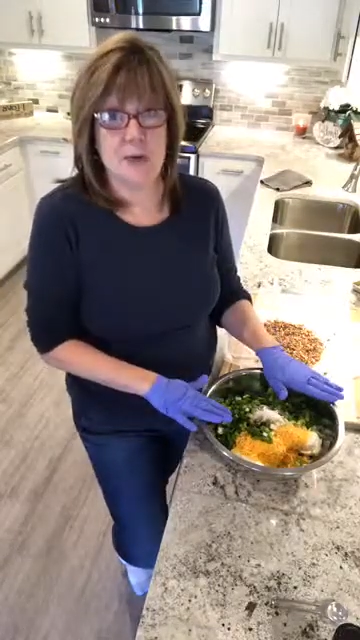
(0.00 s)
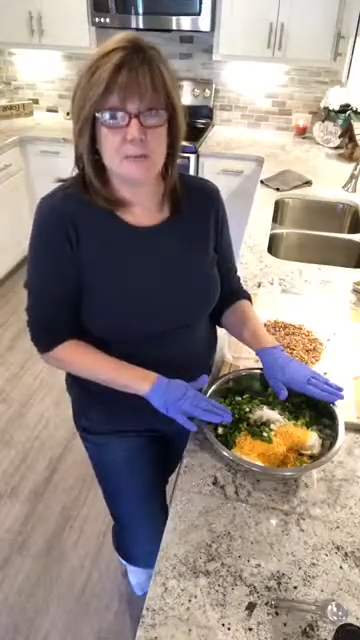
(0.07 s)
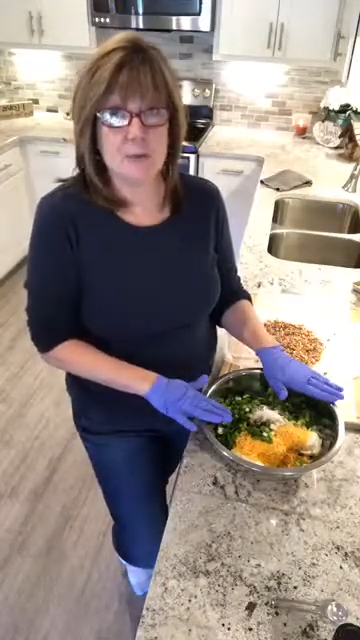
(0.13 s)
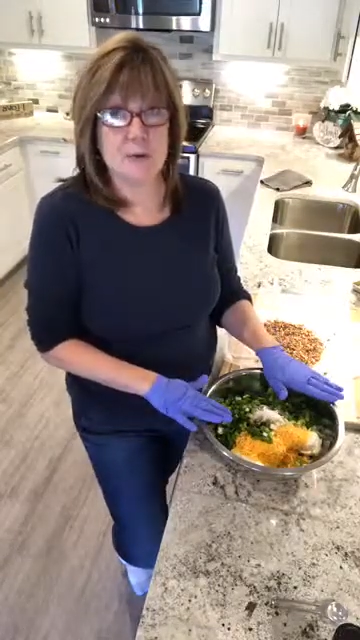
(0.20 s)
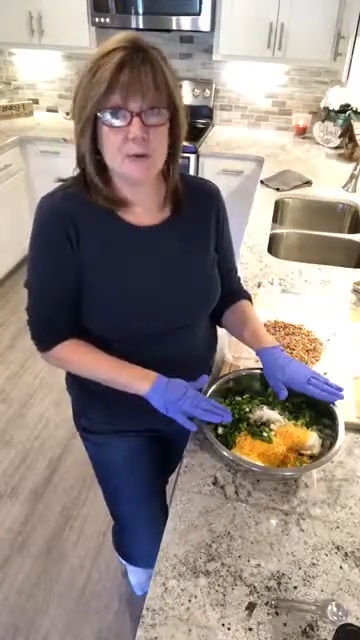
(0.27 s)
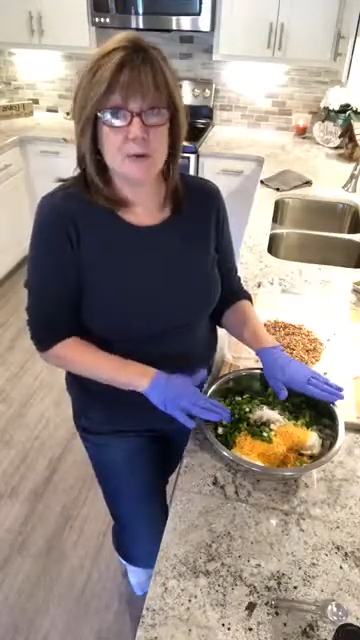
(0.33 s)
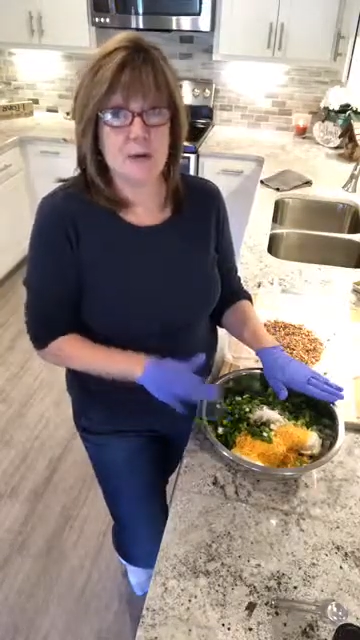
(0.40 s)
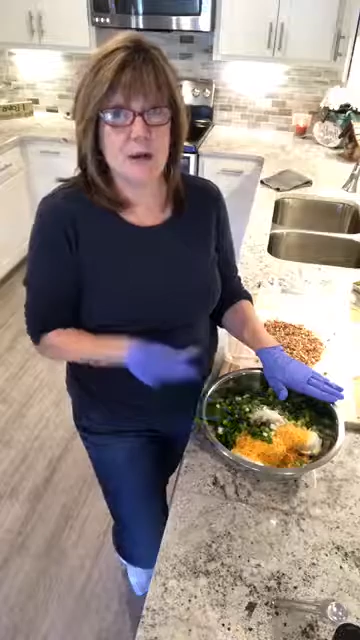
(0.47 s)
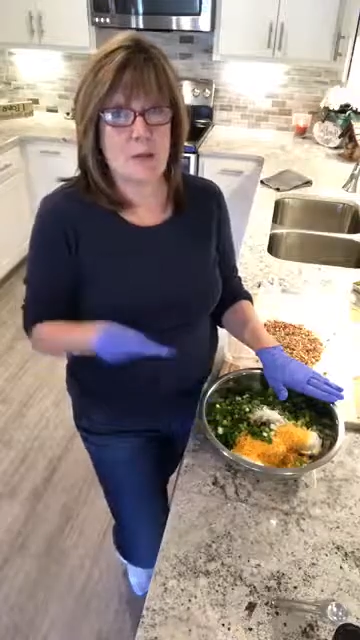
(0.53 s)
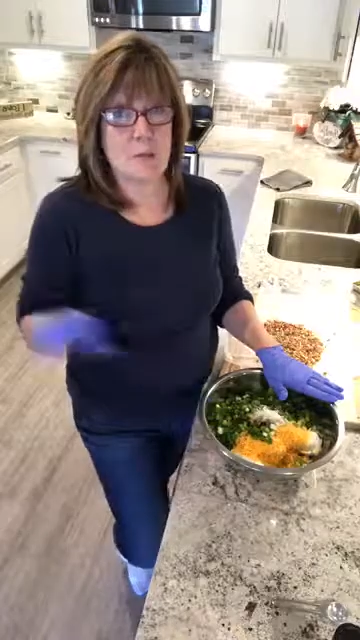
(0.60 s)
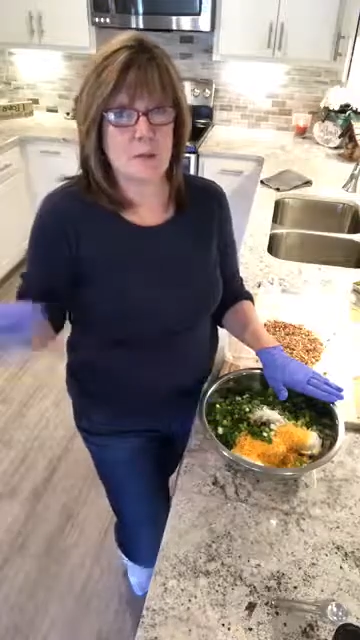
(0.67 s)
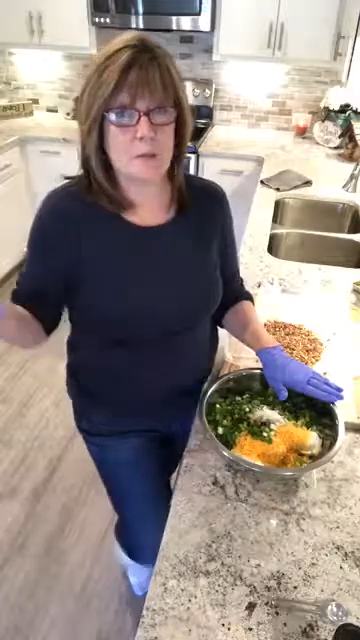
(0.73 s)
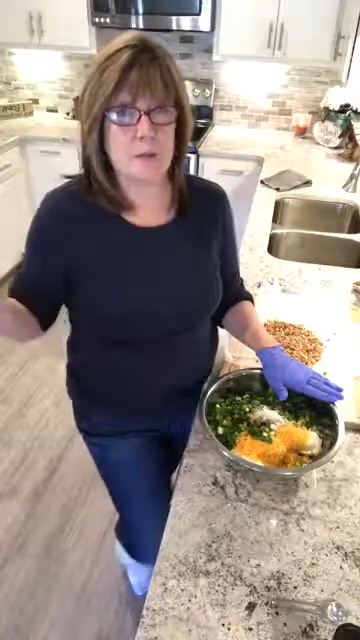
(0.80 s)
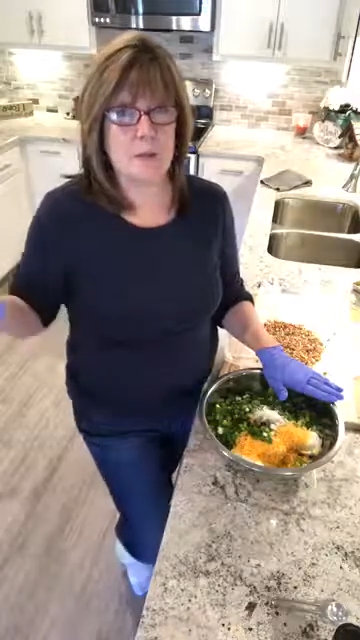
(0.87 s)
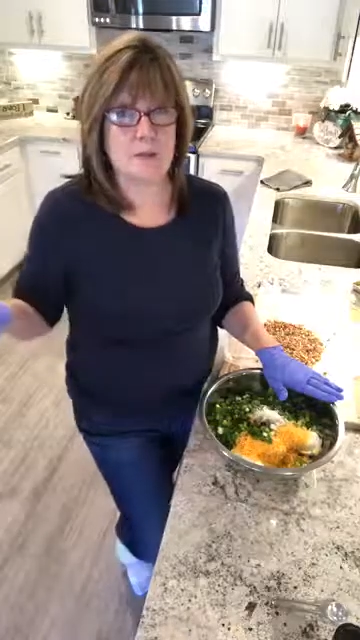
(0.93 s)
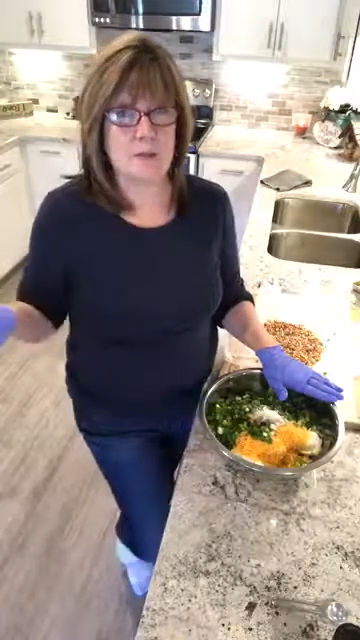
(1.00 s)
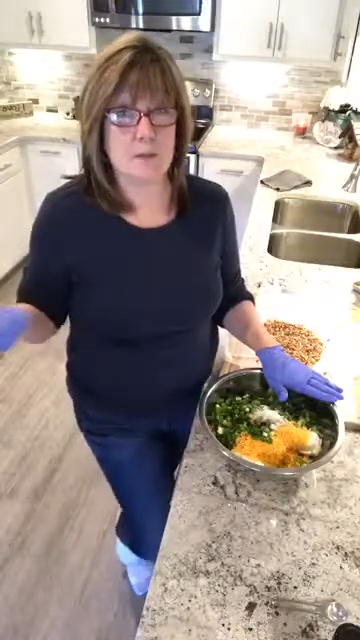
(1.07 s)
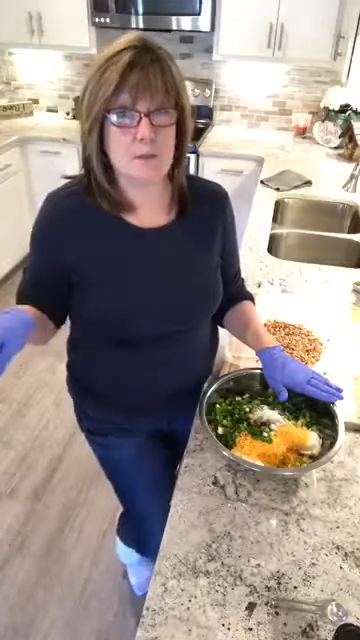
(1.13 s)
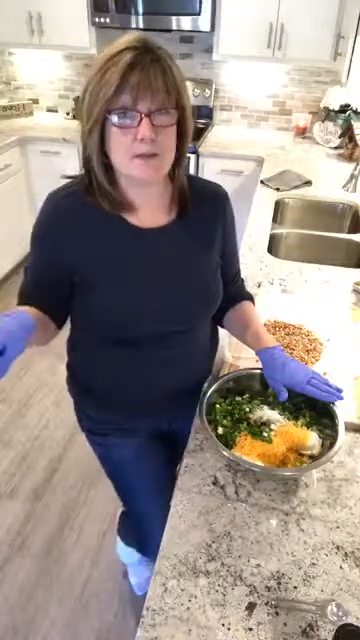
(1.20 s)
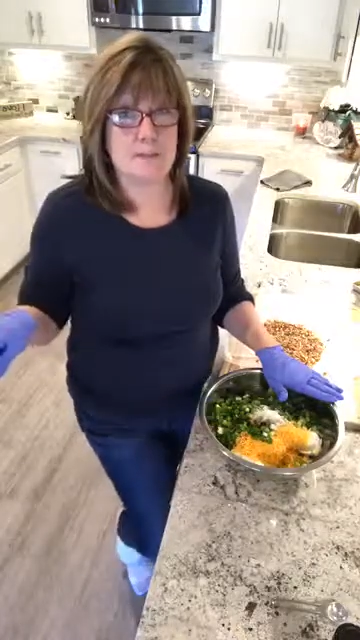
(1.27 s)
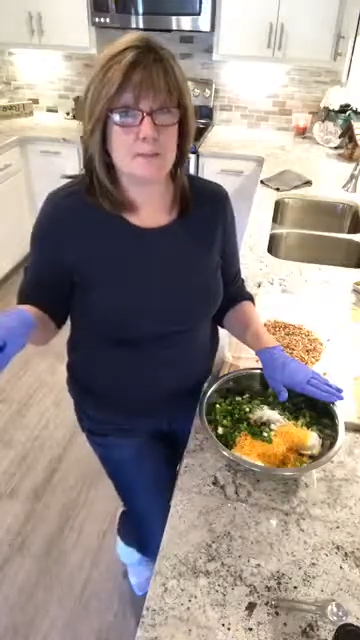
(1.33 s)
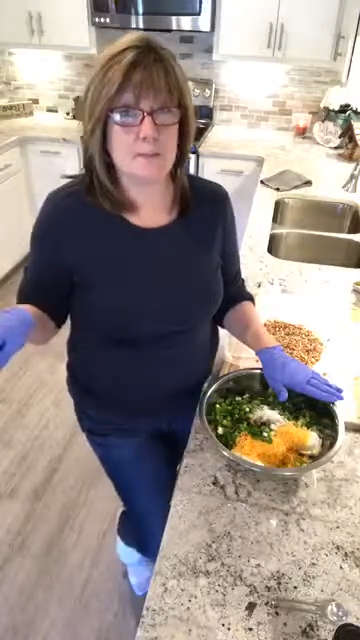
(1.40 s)
I'm gonna put the
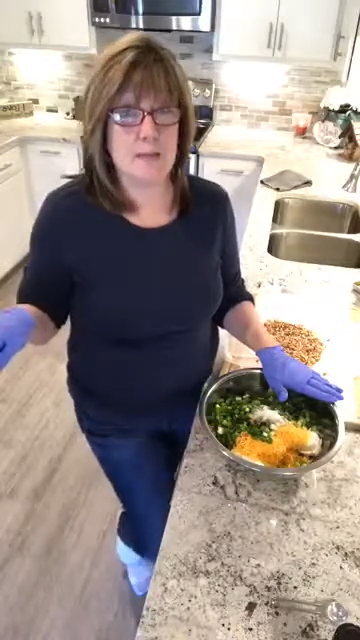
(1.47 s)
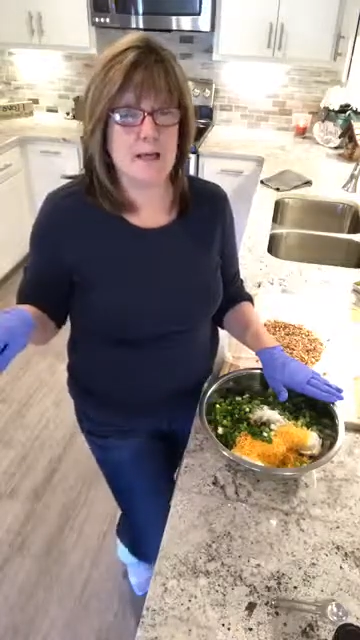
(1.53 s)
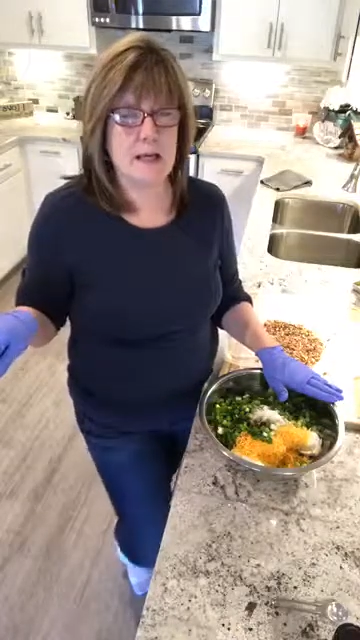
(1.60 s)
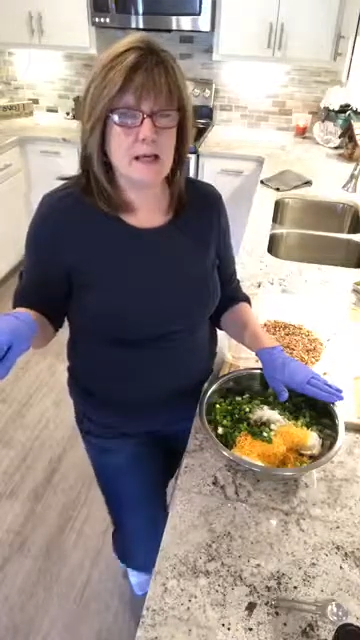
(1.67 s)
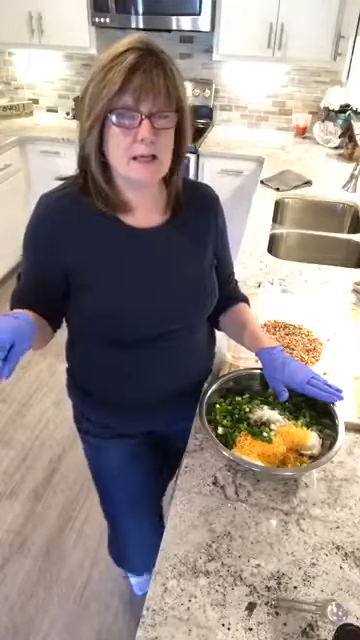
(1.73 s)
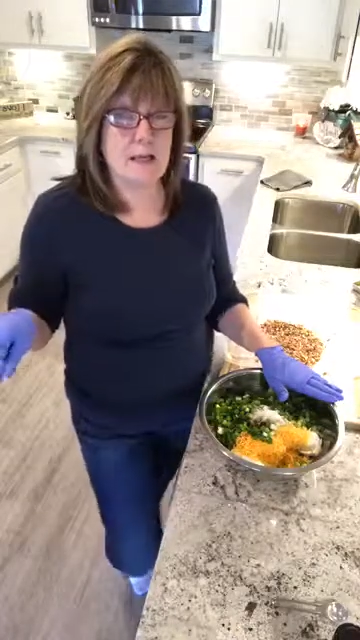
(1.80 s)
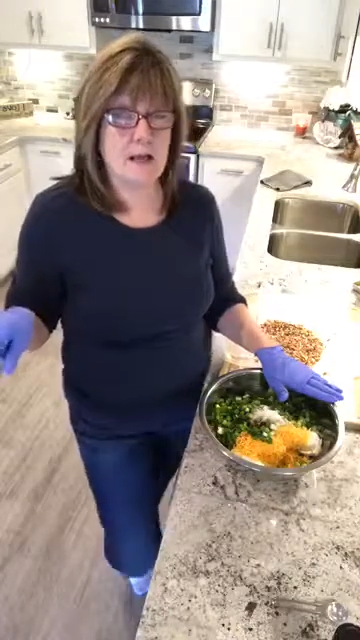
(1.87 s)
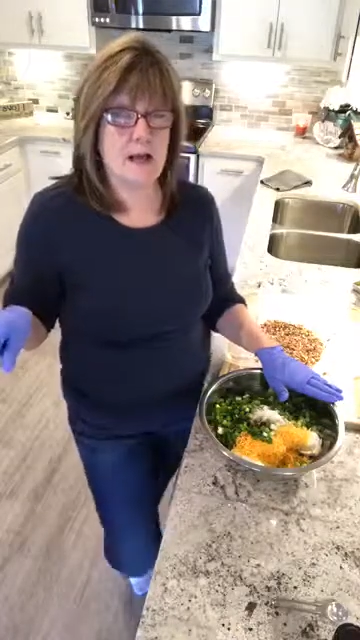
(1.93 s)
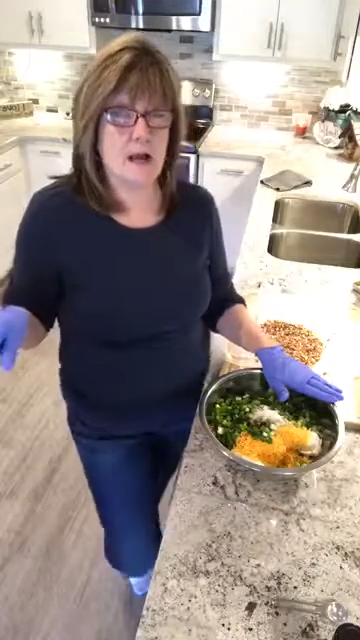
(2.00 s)
recipe in the